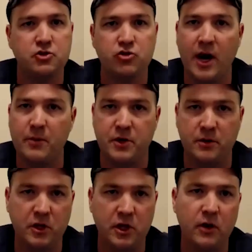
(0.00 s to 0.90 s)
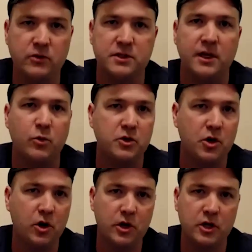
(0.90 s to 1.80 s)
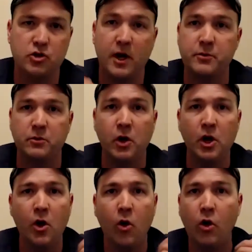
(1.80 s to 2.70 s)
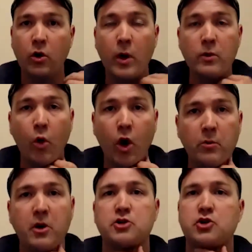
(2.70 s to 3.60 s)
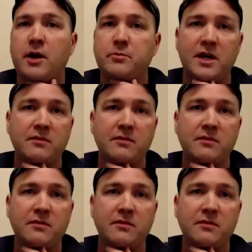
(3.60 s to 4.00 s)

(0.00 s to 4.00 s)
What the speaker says: dropped them. It's like when Target dropped them or when Walmart dropped it,